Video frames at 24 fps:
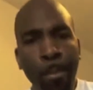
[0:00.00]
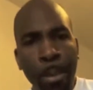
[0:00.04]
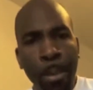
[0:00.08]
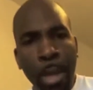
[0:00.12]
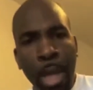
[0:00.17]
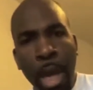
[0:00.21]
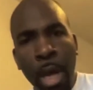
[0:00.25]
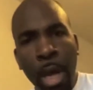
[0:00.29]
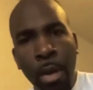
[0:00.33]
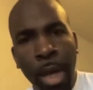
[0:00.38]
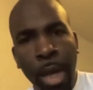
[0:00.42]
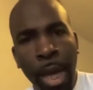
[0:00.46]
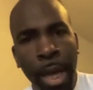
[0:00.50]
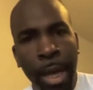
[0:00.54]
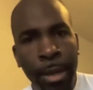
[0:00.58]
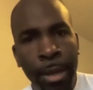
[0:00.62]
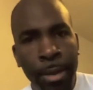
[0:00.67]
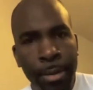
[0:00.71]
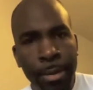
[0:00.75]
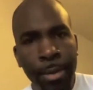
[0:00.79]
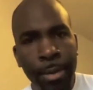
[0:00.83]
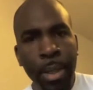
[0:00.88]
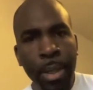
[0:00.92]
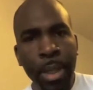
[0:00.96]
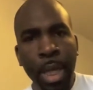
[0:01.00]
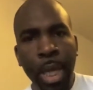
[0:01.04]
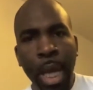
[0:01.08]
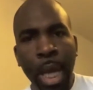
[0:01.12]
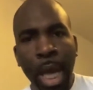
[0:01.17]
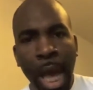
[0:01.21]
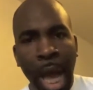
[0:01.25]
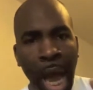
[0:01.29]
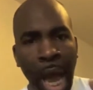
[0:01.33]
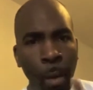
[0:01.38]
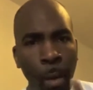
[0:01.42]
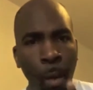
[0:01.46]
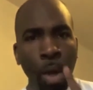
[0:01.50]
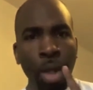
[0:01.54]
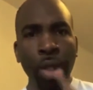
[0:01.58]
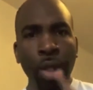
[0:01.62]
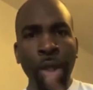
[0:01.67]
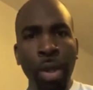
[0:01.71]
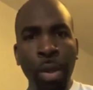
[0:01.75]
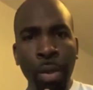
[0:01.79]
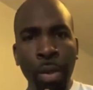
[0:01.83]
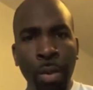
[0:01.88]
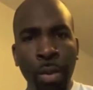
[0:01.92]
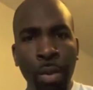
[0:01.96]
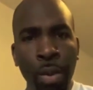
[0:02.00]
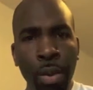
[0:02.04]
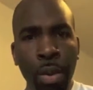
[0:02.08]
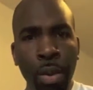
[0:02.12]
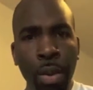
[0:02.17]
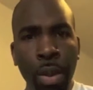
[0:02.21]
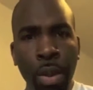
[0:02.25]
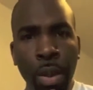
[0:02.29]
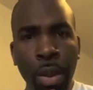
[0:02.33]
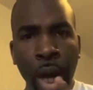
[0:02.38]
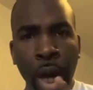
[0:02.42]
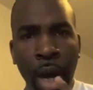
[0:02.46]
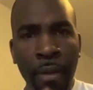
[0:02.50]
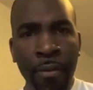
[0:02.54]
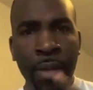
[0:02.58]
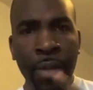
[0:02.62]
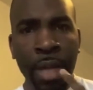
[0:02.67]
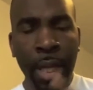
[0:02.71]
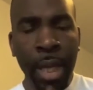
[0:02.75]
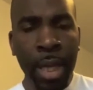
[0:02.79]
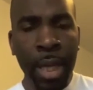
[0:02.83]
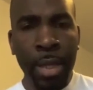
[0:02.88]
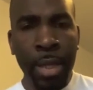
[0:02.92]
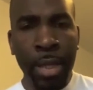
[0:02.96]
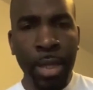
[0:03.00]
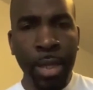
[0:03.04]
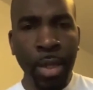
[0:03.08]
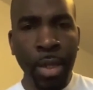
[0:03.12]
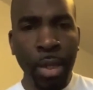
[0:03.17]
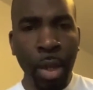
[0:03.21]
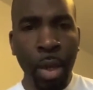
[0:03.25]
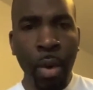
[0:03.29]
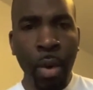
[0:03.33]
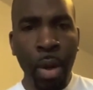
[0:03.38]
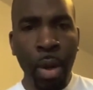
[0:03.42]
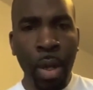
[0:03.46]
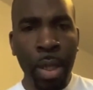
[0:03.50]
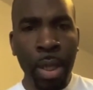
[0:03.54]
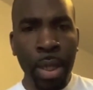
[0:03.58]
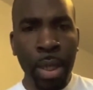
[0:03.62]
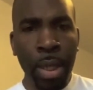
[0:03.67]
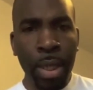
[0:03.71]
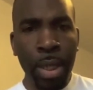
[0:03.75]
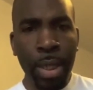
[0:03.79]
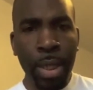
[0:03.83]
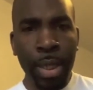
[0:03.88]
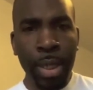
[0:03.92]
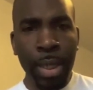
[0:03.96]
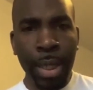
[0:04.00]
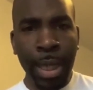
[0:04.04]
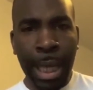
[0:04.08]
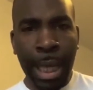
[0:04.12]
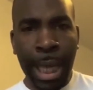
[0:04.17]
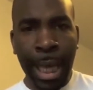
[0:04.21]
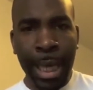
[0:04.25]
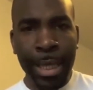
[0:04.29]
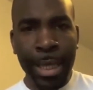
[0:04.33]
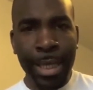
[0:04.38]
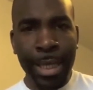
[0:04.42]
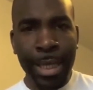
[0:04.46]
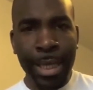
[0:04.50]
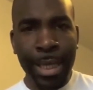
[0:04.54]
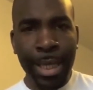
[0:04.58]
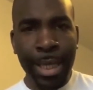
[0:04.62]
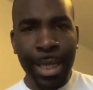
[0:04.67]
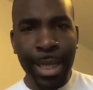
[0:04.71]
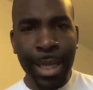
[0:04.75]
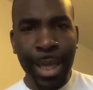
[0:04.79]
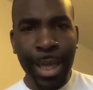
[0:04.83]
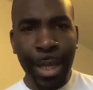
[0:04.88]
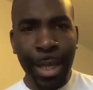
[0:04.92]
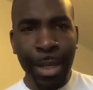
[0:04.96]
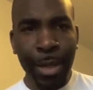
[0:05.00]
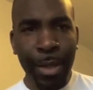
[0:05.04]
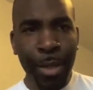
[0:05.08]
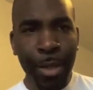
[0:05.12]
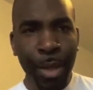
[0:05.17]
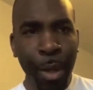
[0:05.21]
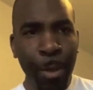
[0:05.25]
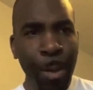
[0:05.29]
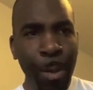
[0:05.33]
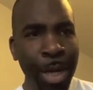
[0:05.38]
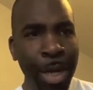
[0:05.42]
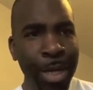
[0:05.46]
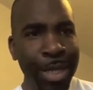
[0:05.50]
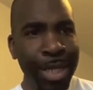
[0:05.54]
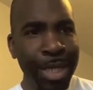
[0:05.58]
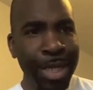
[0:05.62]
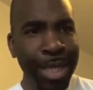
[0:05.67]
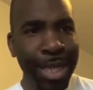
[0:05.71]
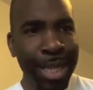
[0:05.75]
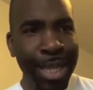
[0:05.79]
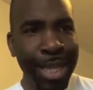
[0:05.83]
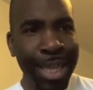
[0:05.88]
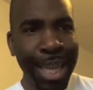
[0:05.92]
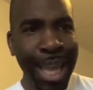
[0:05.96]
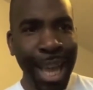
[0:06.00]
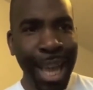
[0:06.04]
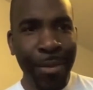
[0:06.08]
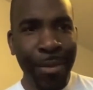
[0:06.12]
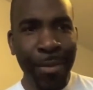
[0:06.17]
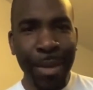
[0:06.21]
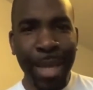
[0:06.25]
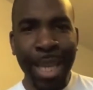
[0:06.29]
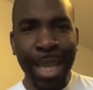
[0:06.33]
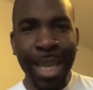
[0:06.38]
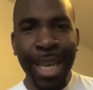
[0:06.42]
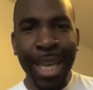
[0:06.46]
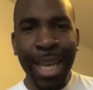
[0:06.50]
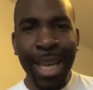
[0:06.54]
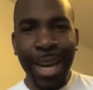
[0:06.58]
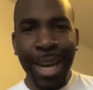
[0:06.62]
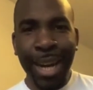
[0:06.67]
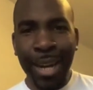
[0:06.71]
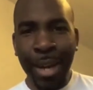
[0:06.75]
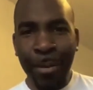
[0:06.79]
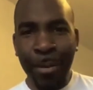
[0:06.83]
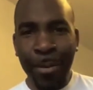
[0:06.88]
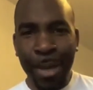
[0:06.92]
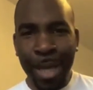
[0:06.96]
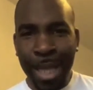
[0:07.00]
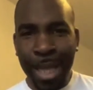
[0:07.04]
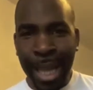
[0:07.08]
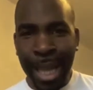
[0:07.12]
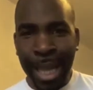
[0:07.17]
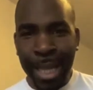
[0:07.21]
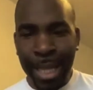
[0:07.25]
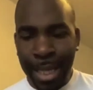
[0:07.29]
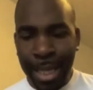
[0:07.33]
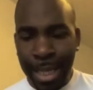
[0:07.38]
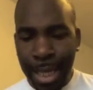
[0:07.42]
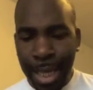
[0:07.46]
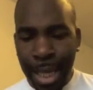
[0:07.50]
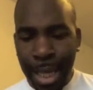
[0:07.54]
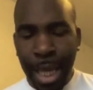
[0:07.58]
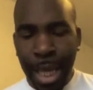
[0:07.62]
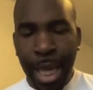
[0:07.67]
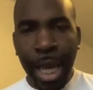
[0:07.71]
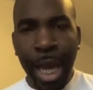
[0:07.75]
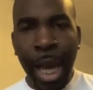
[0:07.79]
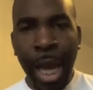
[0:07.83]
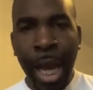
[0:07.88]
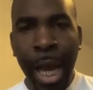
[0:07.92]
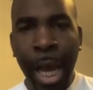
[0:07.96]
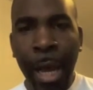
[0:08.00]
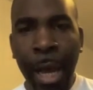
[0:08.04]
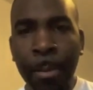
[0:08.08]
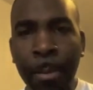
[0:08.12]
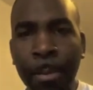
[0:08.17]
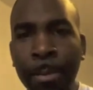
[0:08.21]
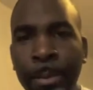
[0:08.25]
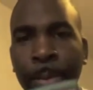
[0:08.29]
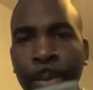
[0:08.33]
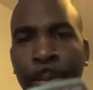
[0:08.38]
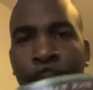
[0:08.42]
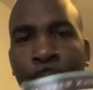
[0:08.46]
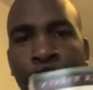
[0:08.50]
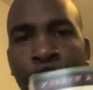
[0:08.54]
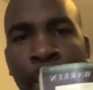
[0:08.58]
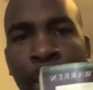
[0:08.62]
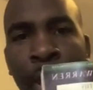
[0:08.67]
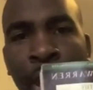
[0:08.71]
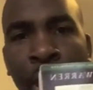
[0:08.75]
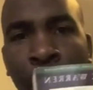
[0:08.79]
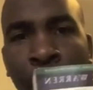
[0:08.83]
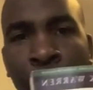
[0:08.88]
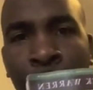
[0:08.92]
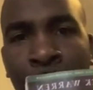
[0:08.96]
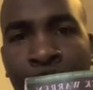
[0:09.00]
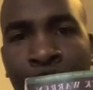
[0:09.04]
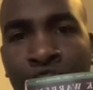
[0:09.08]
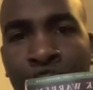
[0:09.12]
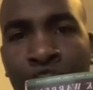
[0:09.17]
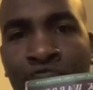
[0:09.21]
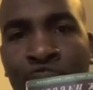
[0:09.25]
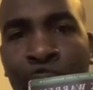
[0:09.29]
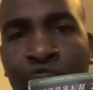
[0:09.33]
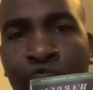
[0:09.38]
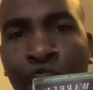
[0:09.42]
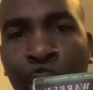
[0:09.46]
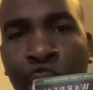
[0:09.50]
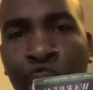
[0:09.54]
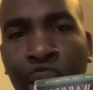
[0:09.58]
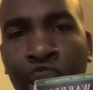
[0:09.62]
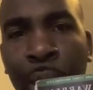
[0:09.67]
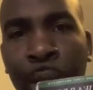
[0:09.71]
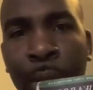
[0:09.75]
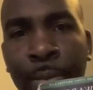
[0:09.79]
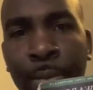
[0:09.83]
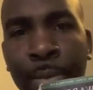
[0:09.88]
Okay, I want you after this to go and get. Thank you so much, Kathy. I love in there. Um, go and get this book.